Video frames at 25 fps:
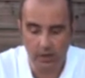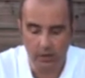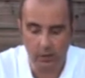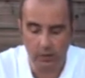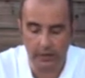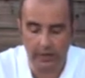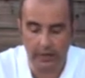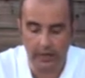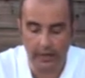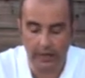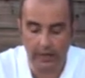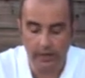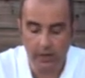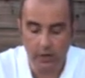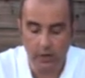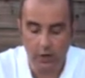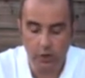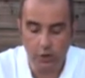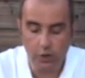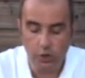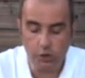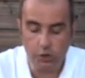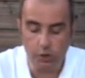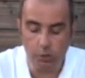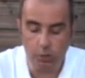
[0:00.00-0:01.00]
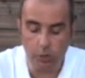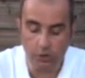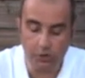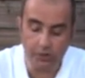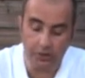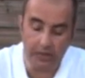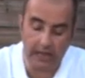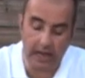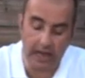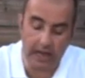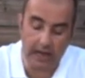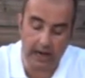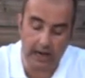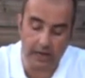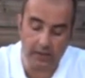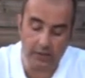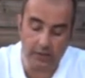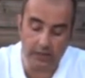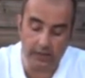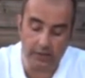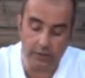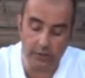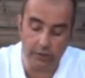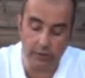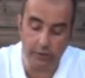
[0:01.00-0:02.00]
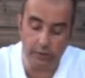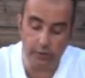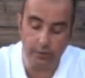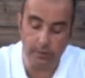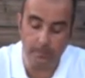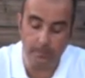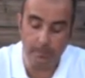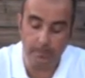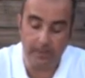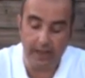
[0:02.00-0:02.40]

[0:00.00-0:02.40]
Okay, so what you can actually do